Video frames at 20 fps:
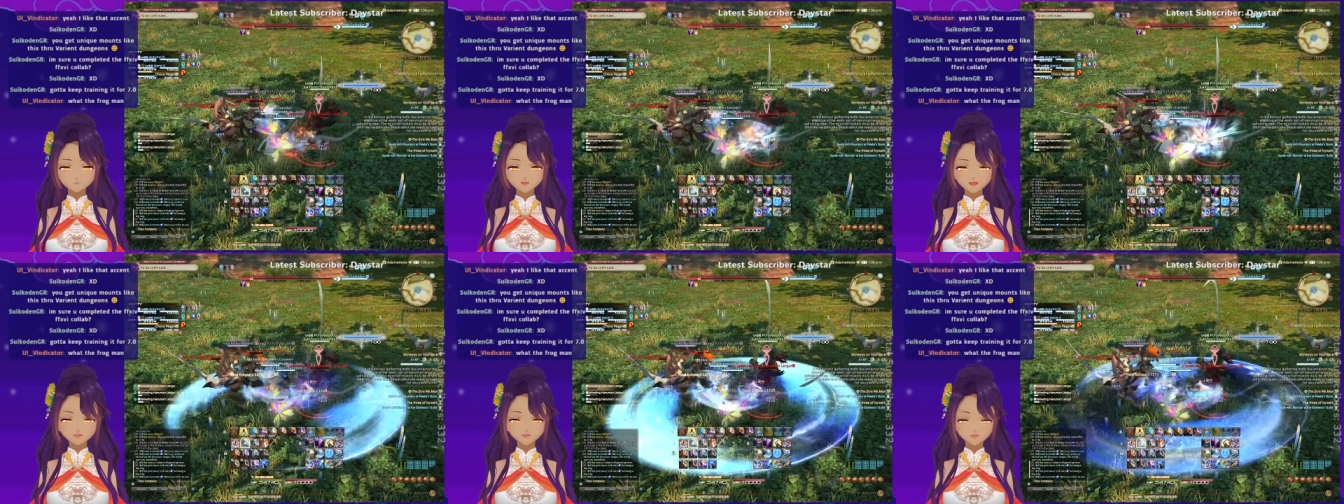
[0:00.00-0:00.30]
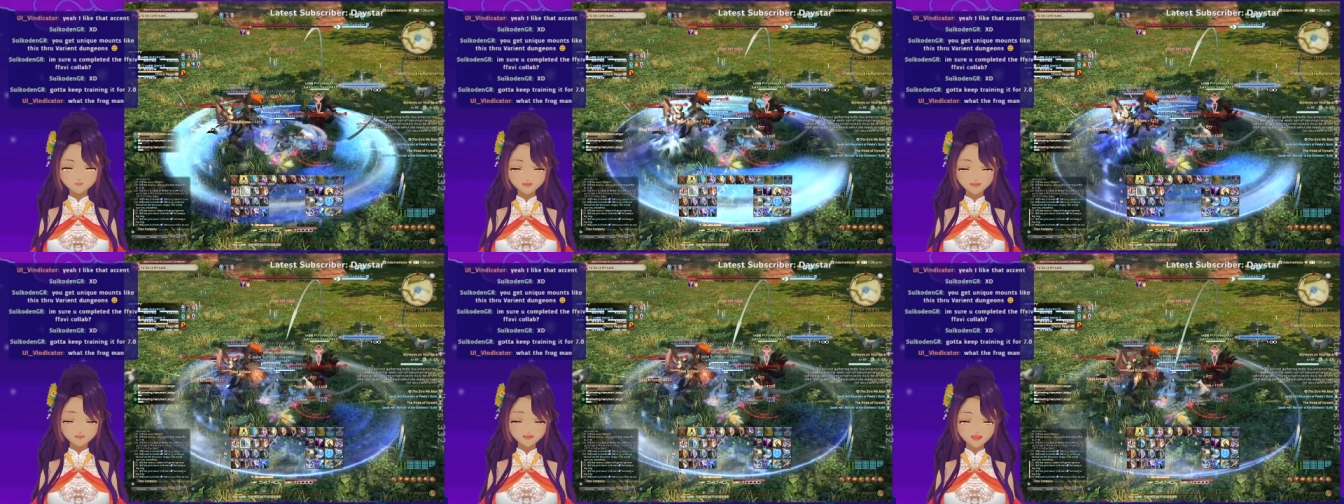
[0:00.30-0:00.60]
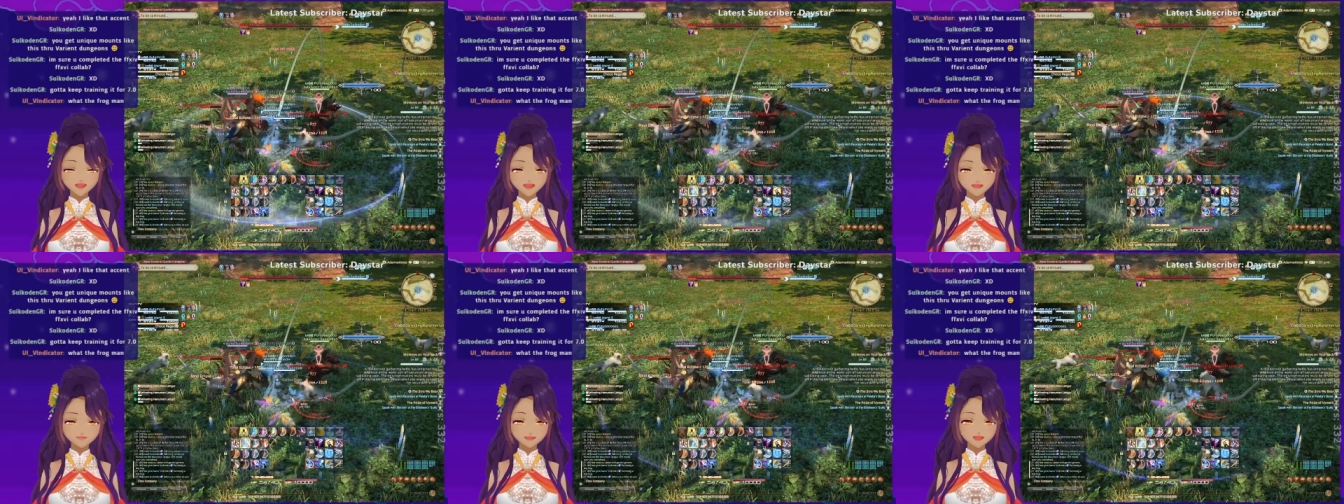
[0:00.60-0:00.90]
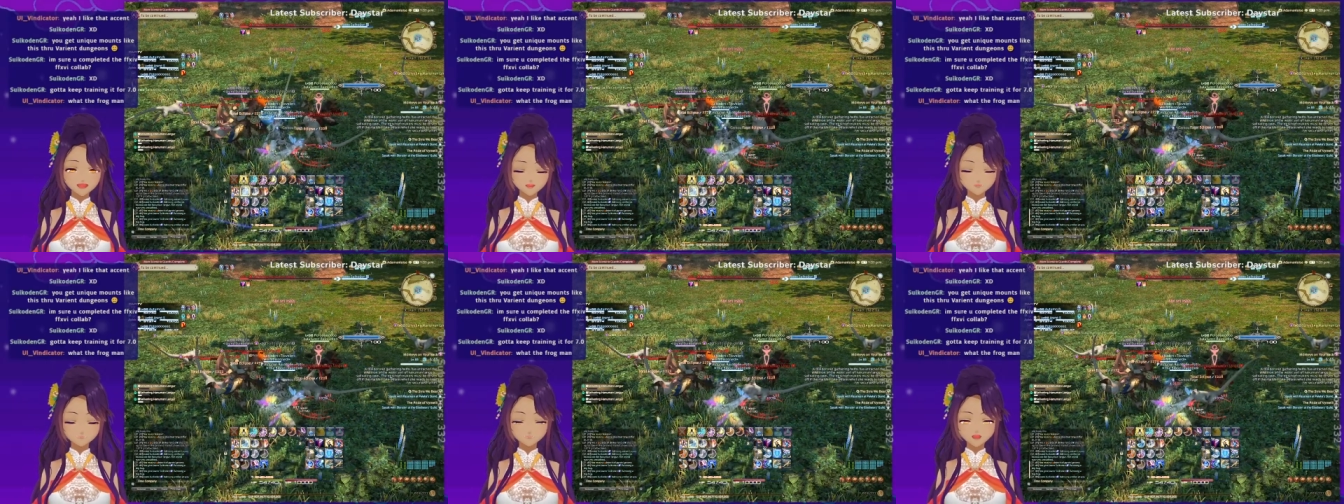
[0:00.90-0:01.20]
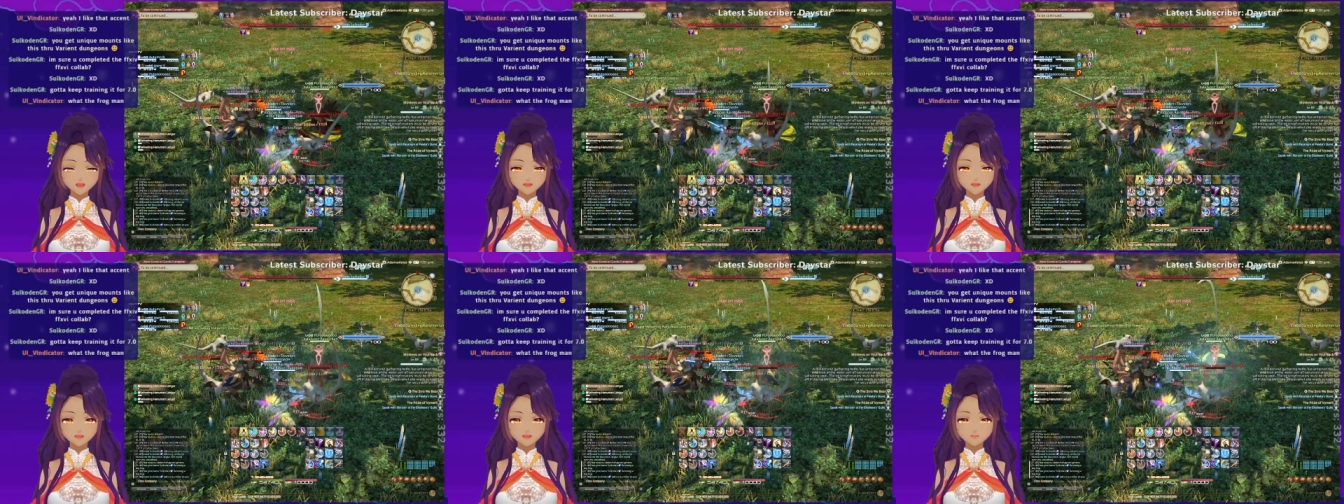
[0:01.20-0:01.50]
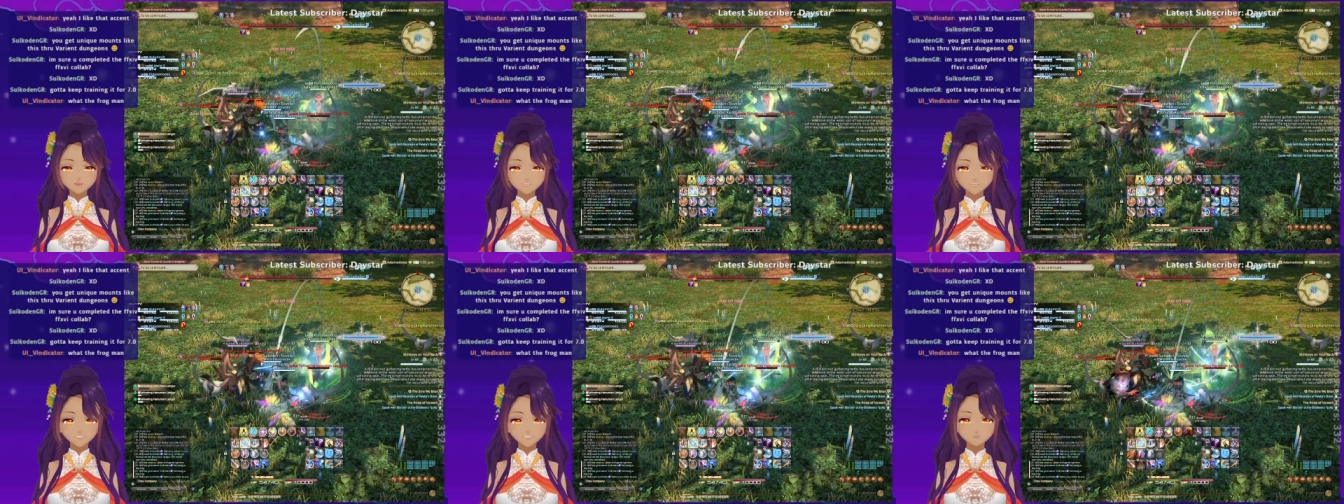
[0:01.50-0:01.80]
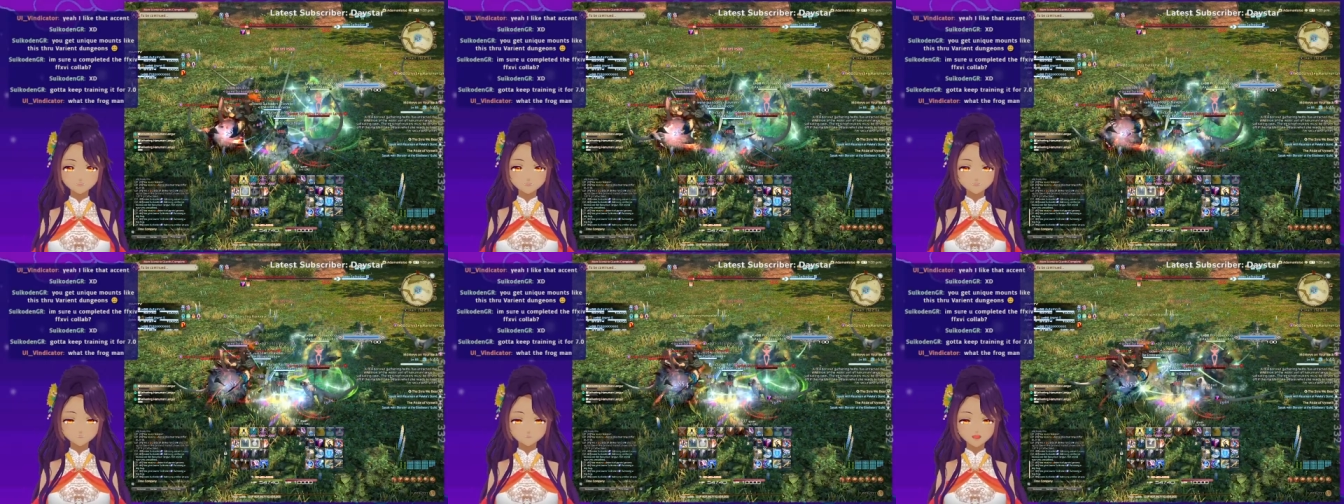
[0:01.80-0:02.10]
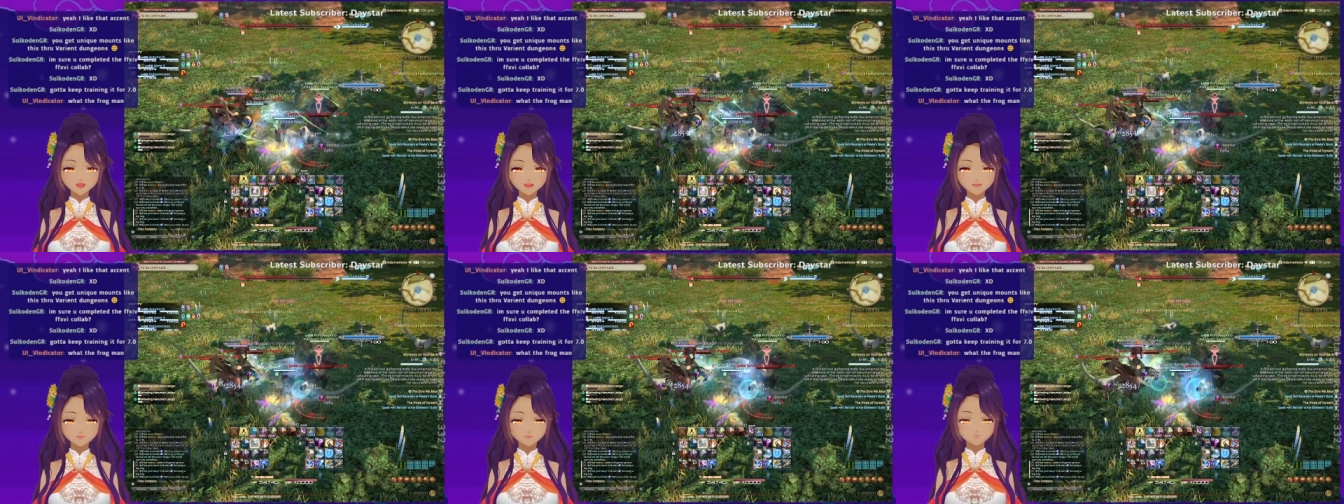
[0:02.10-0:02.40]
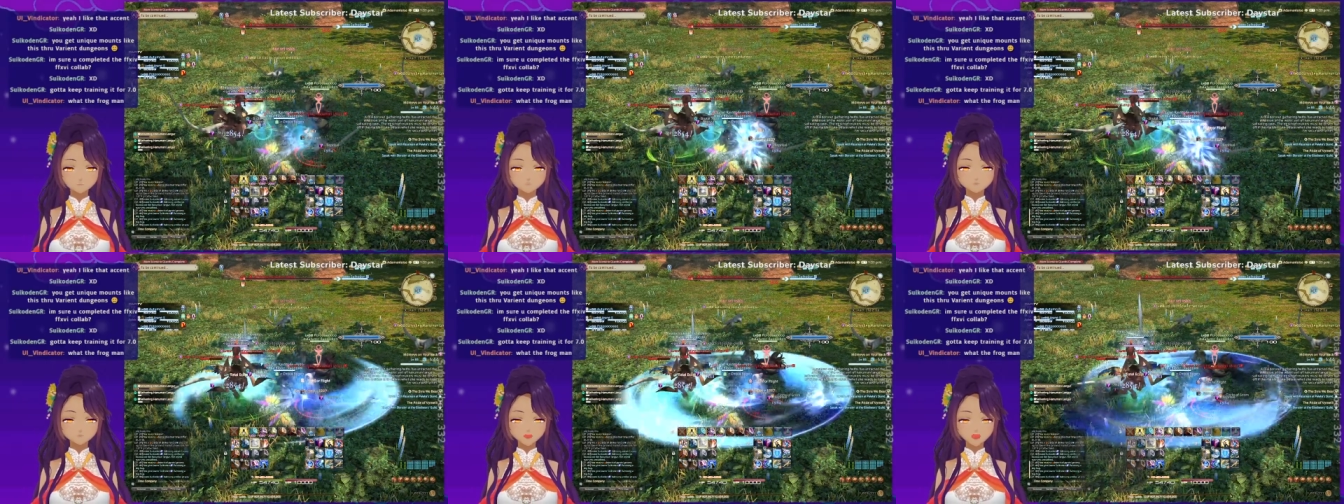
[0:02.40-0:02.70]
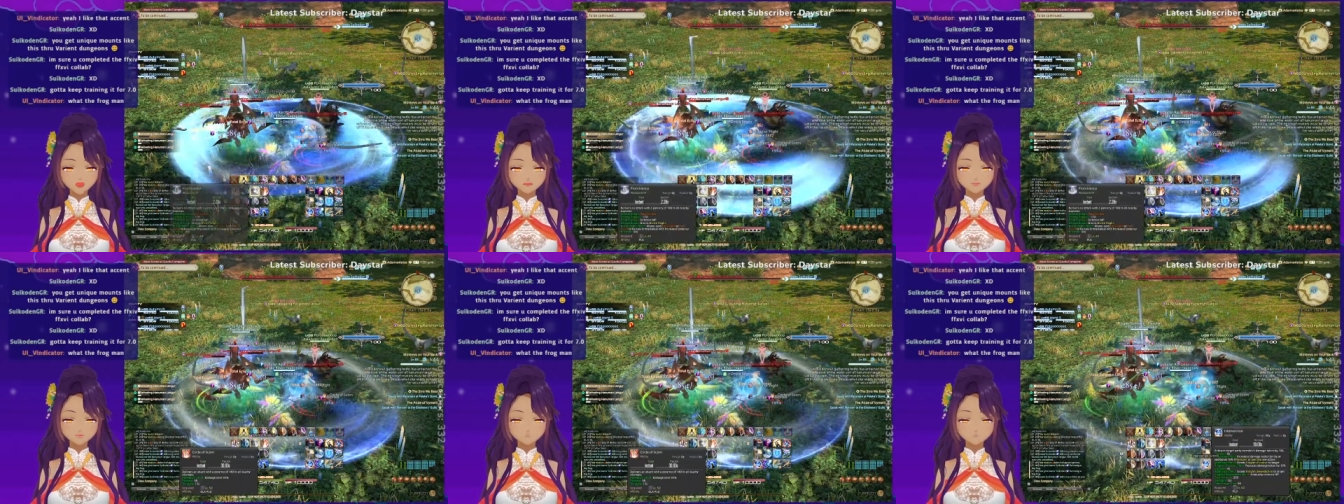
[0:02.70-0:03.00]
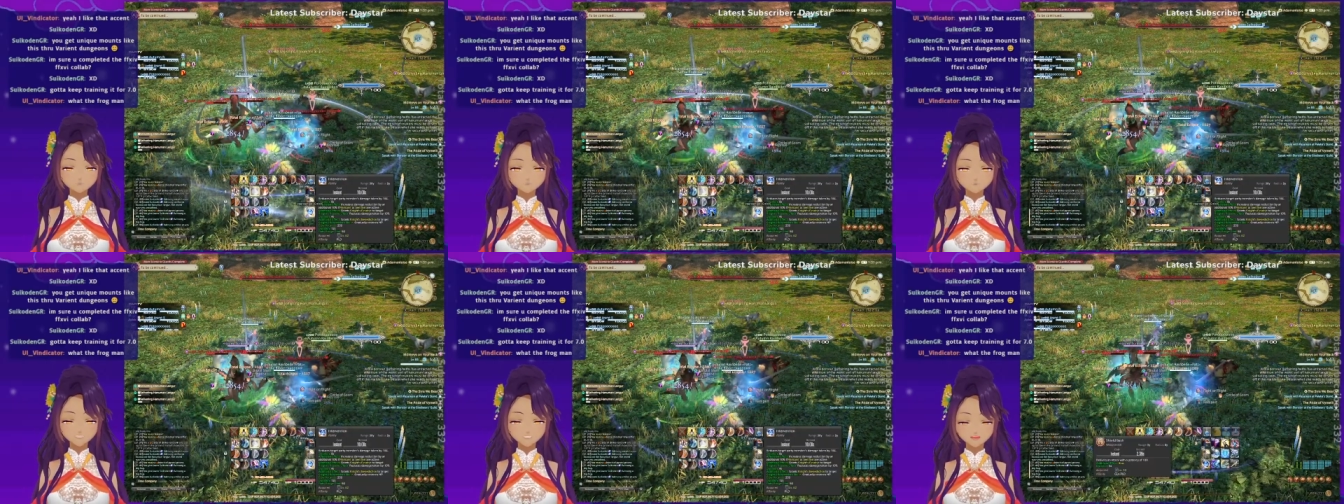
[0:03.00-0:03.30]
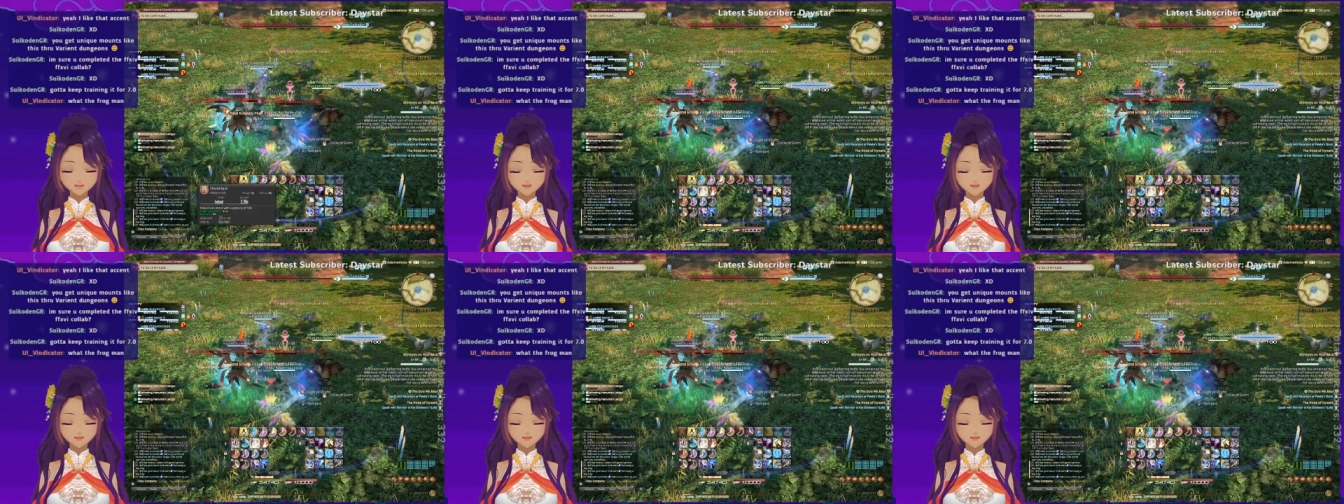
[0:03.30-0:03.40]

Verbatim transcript: it's almost like 10. I don't think